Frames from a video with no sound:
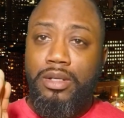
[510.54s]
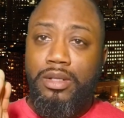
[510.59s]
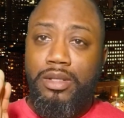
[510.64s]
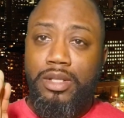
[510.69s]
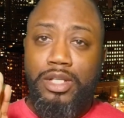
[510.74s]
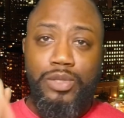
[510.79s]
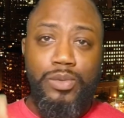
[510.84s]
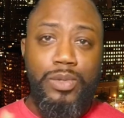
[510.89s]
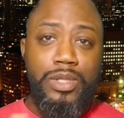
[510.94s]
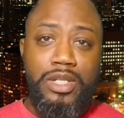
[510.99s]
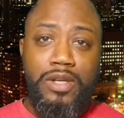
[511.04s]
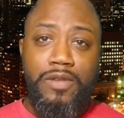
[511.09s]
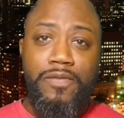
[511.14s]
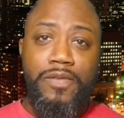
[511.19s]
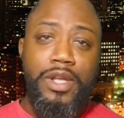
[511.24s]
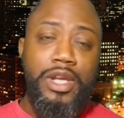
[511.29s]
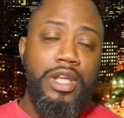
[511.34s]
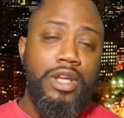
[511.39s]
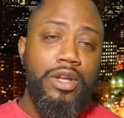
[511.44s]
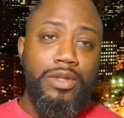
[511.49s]
this wasn't a
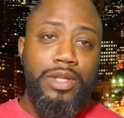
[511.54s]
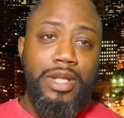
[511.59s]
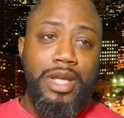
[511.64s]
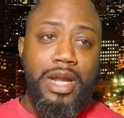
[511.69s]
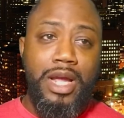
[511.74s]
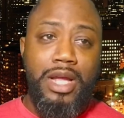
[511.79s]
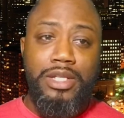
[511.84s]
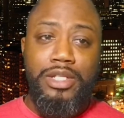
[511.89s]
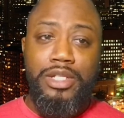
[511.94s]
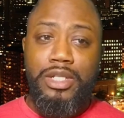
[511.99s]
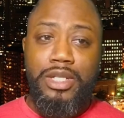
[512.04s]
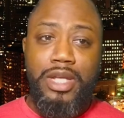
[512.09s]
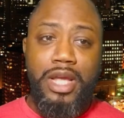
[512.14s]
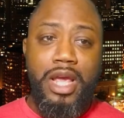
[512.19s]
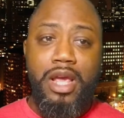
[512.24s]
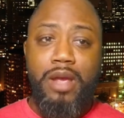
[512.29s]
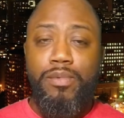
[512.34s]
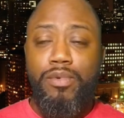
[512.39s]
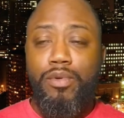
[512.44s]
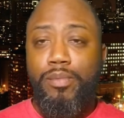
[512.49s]
video that I just
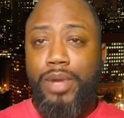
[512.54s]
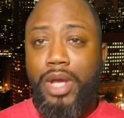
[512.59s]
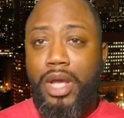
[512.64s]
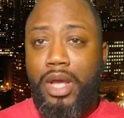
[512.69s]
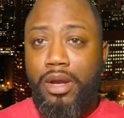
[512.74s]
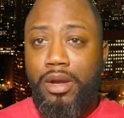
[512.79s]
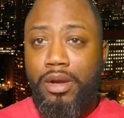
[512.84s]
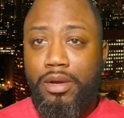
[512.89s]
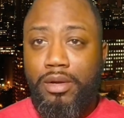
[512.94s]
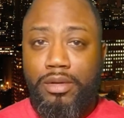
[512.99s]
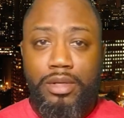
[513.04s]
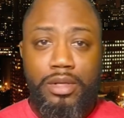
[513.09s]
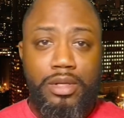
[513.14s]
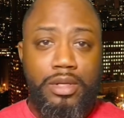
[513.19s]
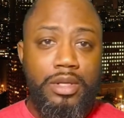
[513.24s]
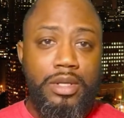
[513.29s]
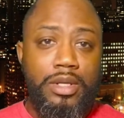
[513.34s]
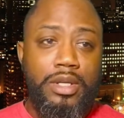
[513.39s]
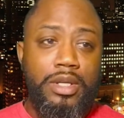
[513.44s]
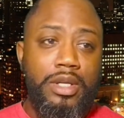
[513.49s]
had prepared.
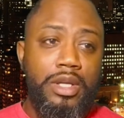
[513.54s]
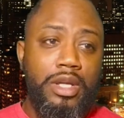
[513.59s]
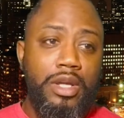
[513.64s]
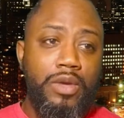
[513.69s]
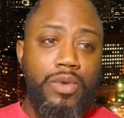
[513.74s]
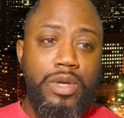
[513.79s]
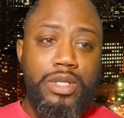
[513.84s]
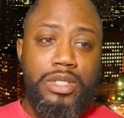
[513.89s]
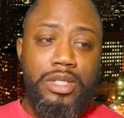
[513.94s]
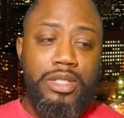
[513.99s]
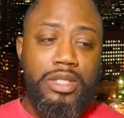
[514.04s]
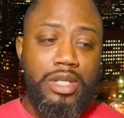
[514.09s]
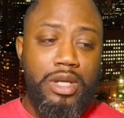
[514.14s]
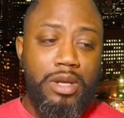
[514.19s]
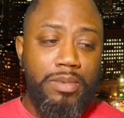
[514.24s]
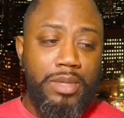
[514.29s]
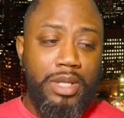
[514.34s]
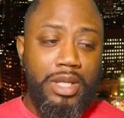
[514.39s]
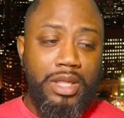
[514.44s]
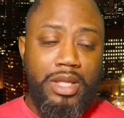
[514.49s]
It wasn't
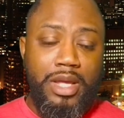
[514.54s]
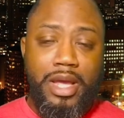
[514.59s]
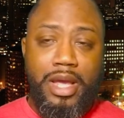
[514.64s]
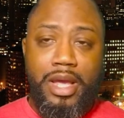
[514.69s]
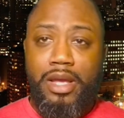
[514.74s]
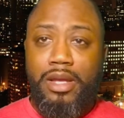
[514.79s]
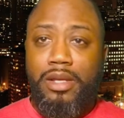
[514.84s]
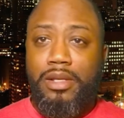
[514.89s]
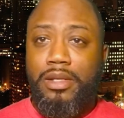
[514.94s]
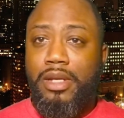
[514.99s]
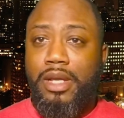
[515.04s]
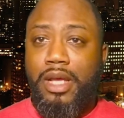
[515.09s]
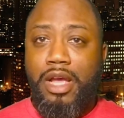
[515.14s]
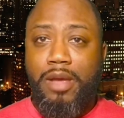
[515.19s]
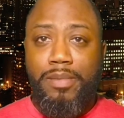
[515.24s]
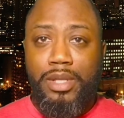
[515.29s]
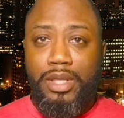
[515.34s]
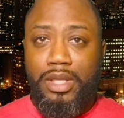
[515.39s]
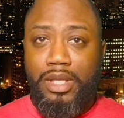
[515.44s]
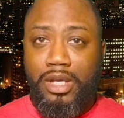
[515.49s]
something that I've
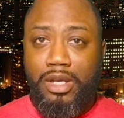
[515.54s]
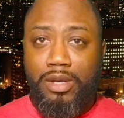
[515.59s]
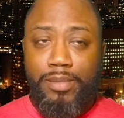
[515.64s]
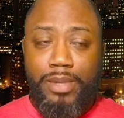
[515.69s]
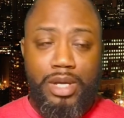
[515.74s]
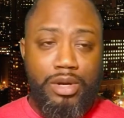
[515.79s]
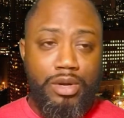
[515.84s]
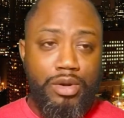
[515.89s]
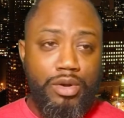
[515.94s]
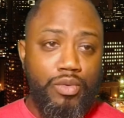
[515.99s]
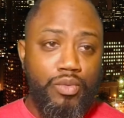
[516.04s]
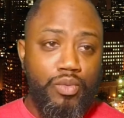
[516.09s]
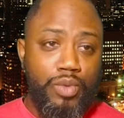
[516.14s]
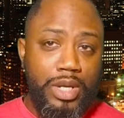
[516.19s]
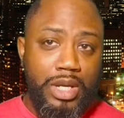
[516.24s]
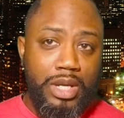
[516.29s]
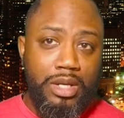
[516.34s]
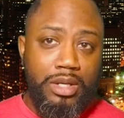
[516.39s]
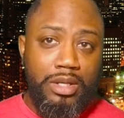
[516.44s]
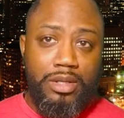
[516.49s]
been thinking about all
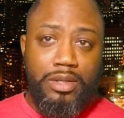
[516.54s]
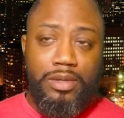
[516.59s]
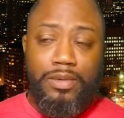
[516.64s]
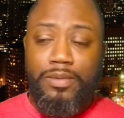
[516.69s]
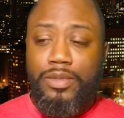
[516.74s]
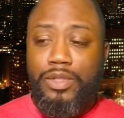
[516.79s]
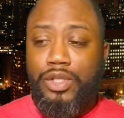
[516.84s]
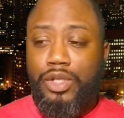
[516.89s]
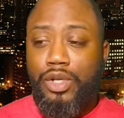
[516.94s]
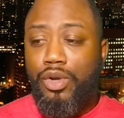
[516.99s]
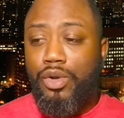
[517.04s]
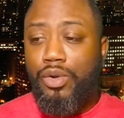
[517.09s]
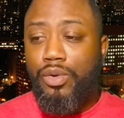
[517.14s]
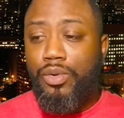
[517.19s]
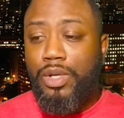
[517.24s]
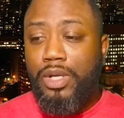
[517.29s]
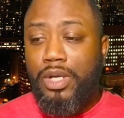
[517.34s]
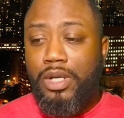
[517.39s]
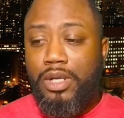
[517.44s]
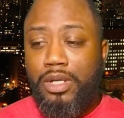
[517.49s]
week. So
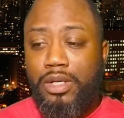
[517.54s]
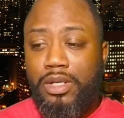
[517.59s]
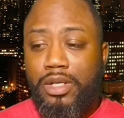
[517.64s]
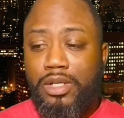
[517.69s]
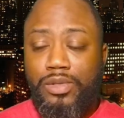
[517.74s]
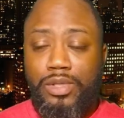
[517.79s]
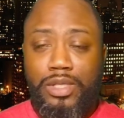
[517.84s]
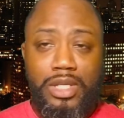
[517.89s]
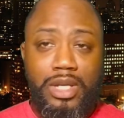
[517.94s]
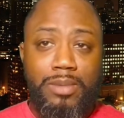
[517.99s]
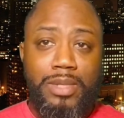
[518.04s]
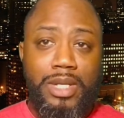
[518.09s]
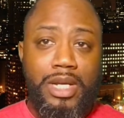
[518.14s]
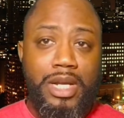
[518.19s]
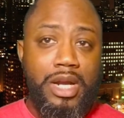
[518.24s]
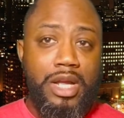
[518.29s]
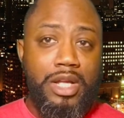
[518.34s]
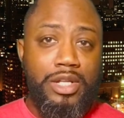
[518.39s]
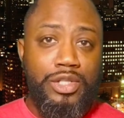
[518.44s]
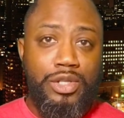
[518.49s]
this was something
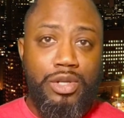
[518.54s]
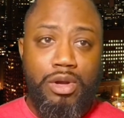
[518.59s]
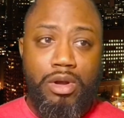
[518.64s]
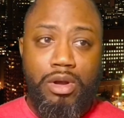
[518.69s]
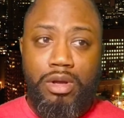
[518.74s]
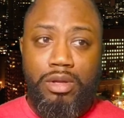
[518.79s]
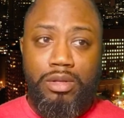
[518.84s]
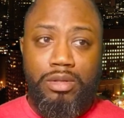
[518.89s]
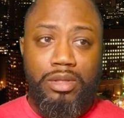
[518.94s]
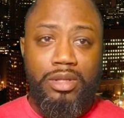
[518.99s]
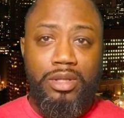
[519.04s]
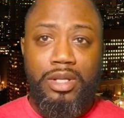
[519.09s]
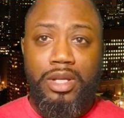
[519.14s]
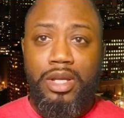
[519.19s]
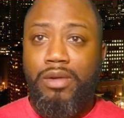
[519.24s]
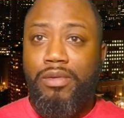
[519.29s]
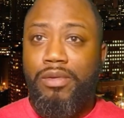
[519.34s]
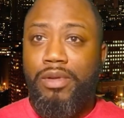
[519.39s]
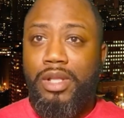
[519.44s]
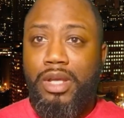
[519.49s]
that I saw
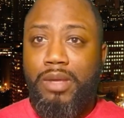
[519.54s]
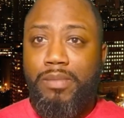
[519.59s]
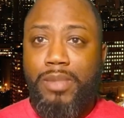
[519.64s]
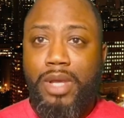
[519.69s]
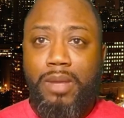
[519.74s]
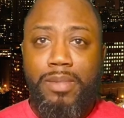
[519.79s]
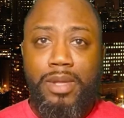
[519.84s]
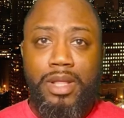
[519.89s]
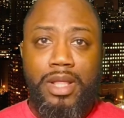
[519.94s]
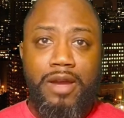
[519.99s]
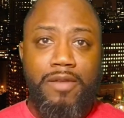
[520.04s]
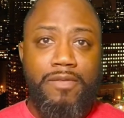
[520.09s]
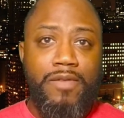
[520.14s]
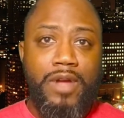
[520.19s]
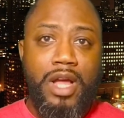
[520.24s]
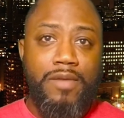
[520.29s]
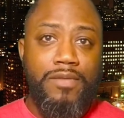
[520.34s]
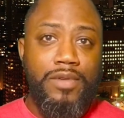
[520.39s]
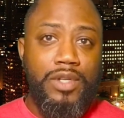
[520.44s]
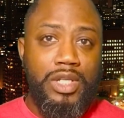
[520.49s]
literally maybe like
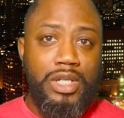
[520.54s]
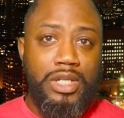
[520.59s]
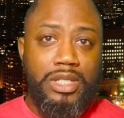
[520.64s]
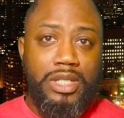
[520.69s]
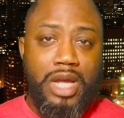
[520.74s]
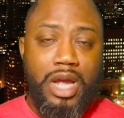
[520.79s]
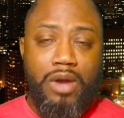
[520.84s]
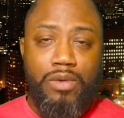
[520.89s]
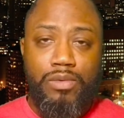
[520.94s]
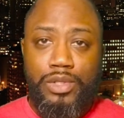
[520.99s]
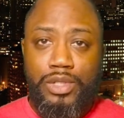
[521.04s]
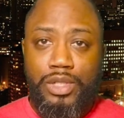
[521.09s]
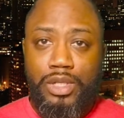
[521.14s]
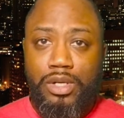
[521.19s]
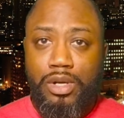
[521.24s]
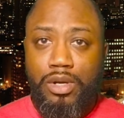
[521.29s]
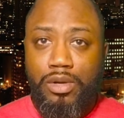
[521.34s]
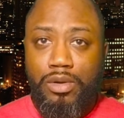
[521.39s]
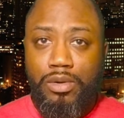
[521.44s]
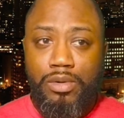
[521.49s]
five or six hours
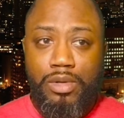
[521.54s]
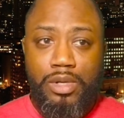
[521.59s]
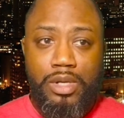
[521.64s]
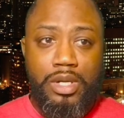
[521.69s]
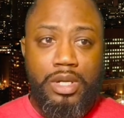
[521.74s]
ago.